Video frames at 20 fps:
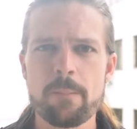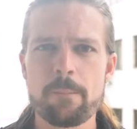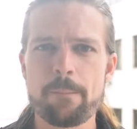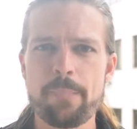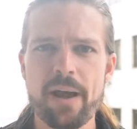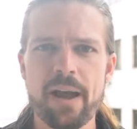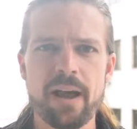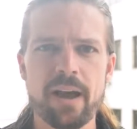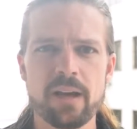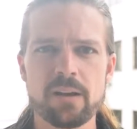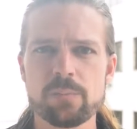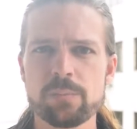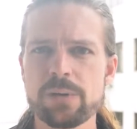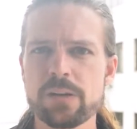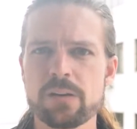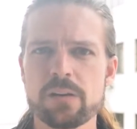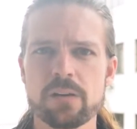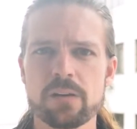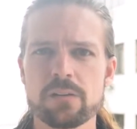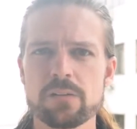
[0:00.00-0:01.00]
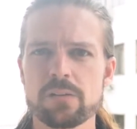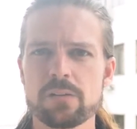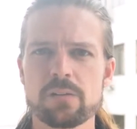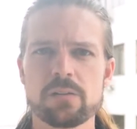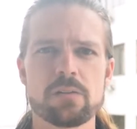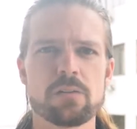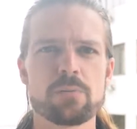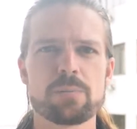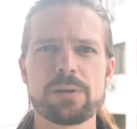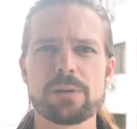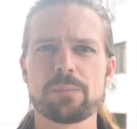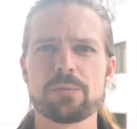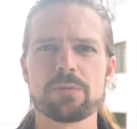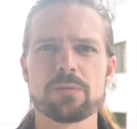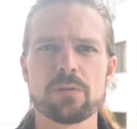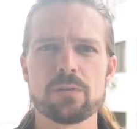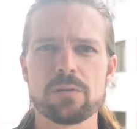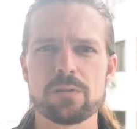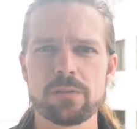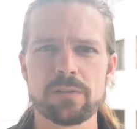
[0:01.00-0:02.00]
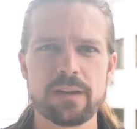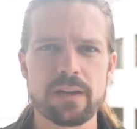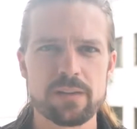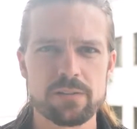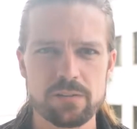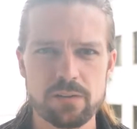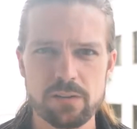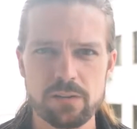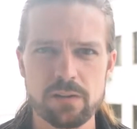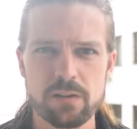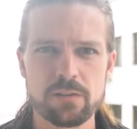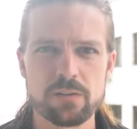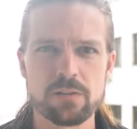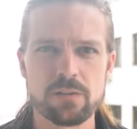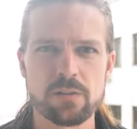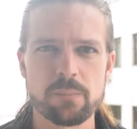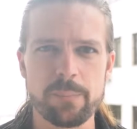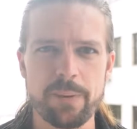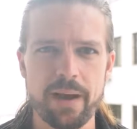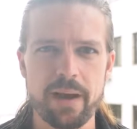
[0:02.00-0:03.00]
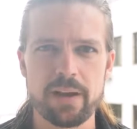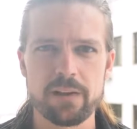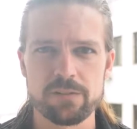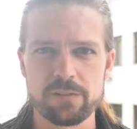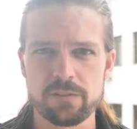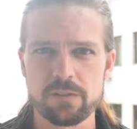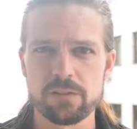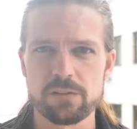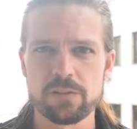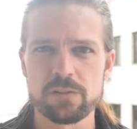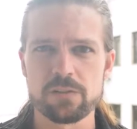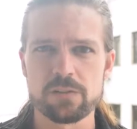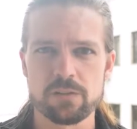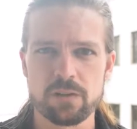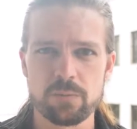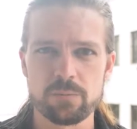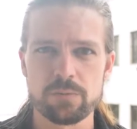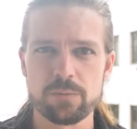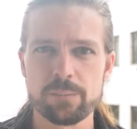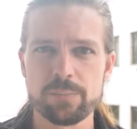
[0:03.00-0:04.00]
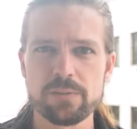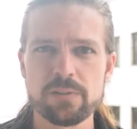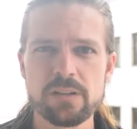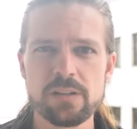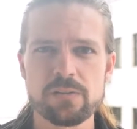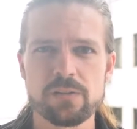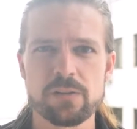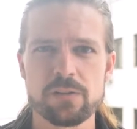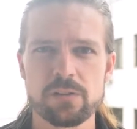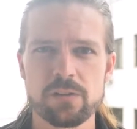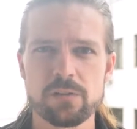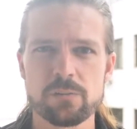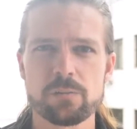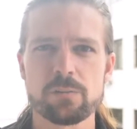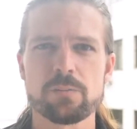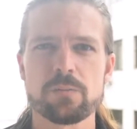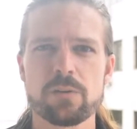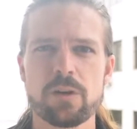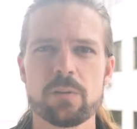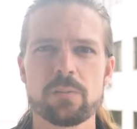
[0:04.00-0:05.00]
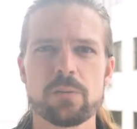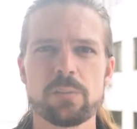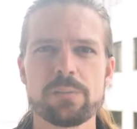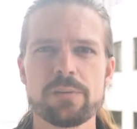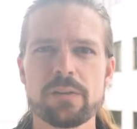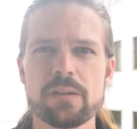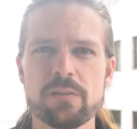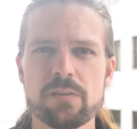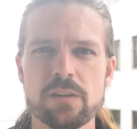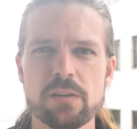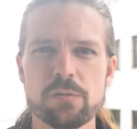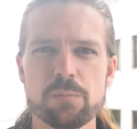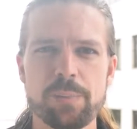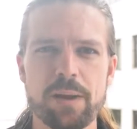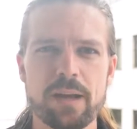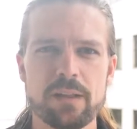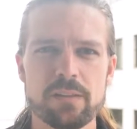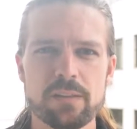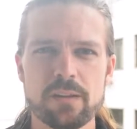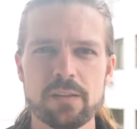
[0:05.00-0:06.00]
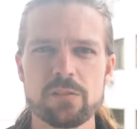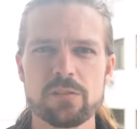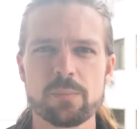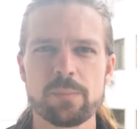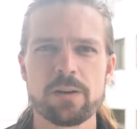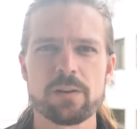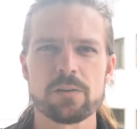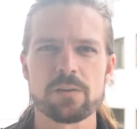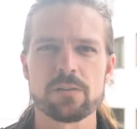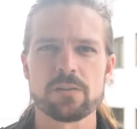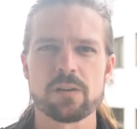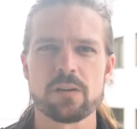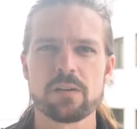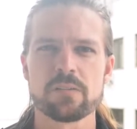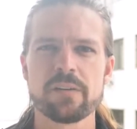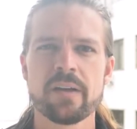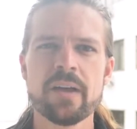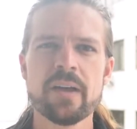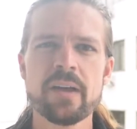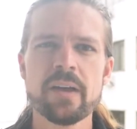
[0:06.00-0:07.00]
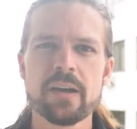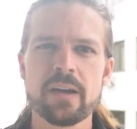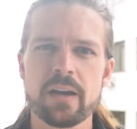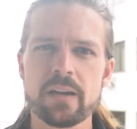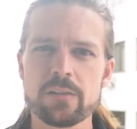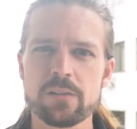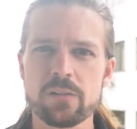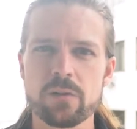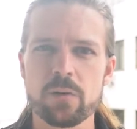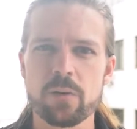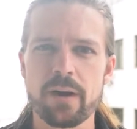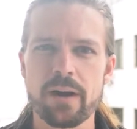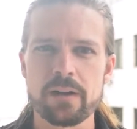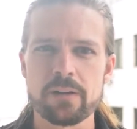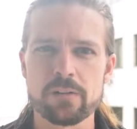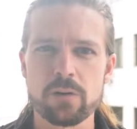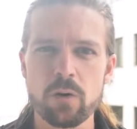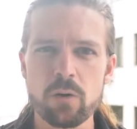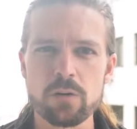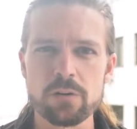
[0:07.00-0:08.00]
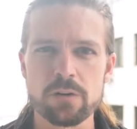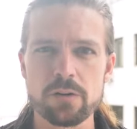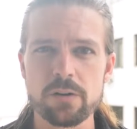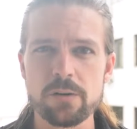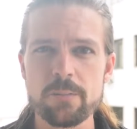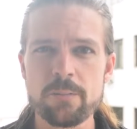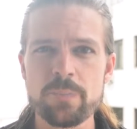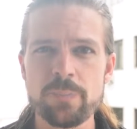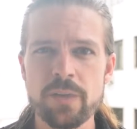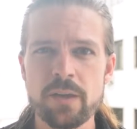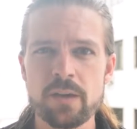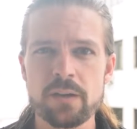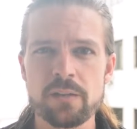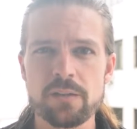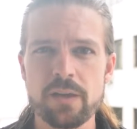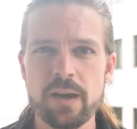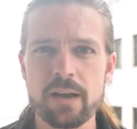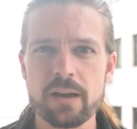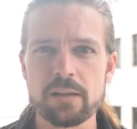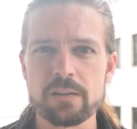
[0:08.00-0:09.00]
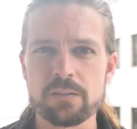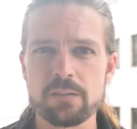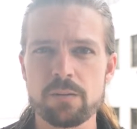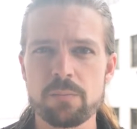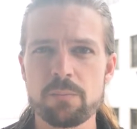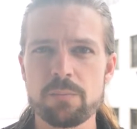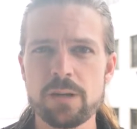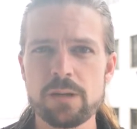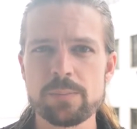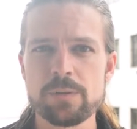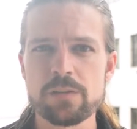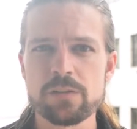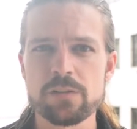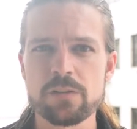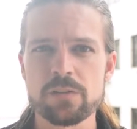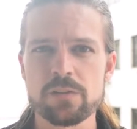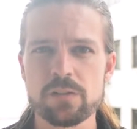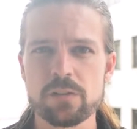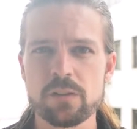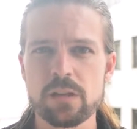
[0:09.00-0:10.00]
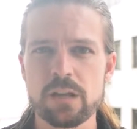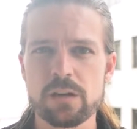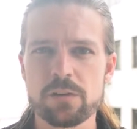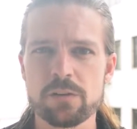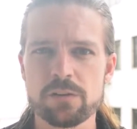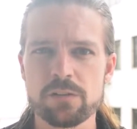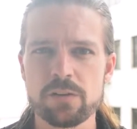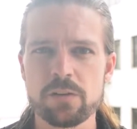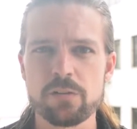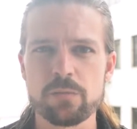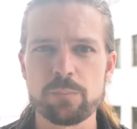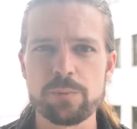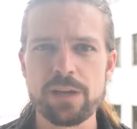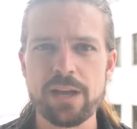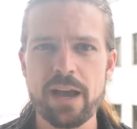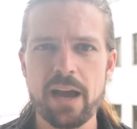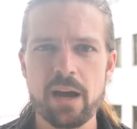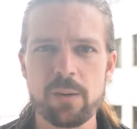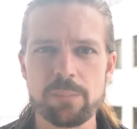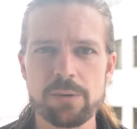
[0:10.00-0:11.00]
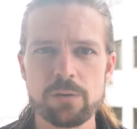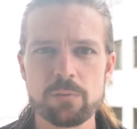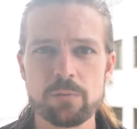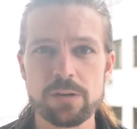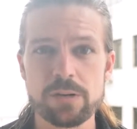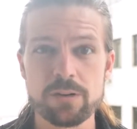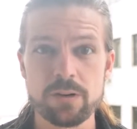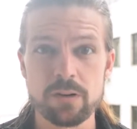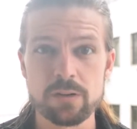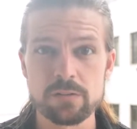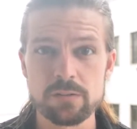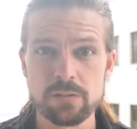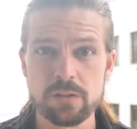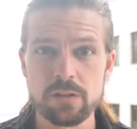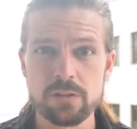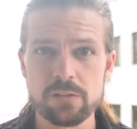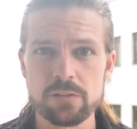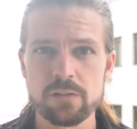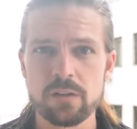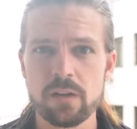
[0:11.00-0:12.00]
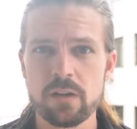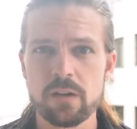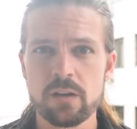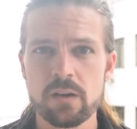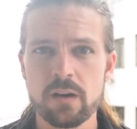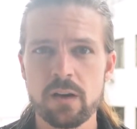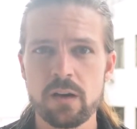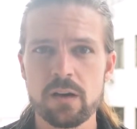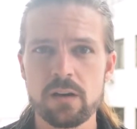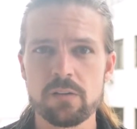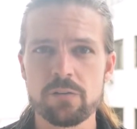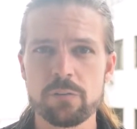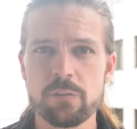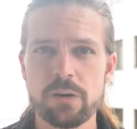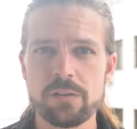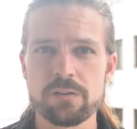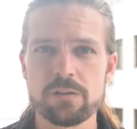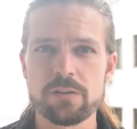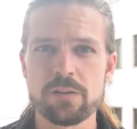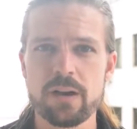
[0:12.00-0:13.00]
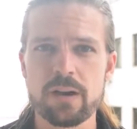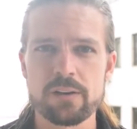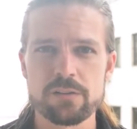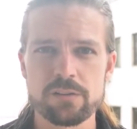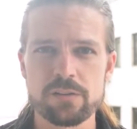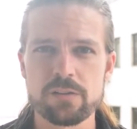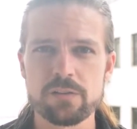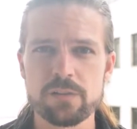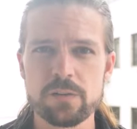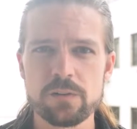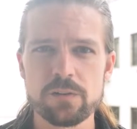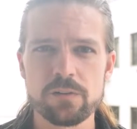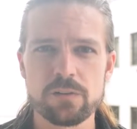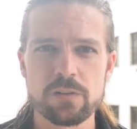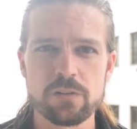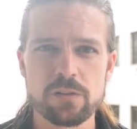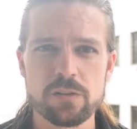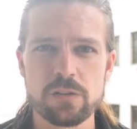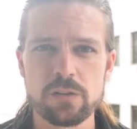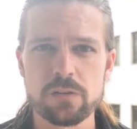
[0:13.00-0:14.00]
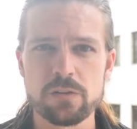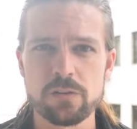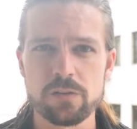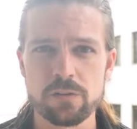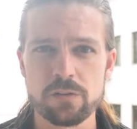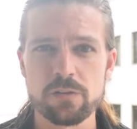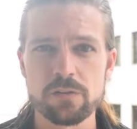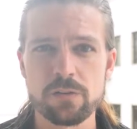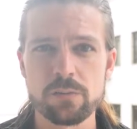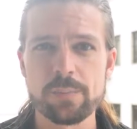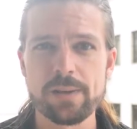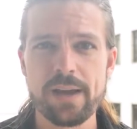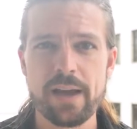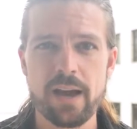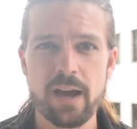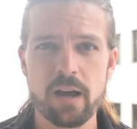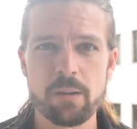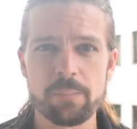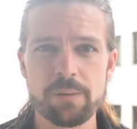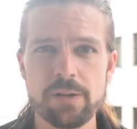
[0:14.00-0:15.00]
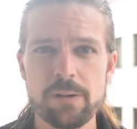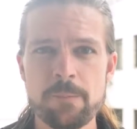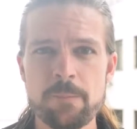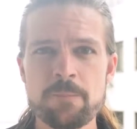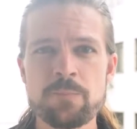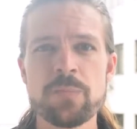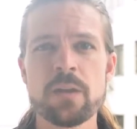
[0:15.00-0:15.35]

bad because, you know, people told her nasty things in the past and she's come to believe it. She's come to believe these bad things about herself. And so I told her that maybe she should let herself be happy regardless of whether or not she feels that she deserves to be happy.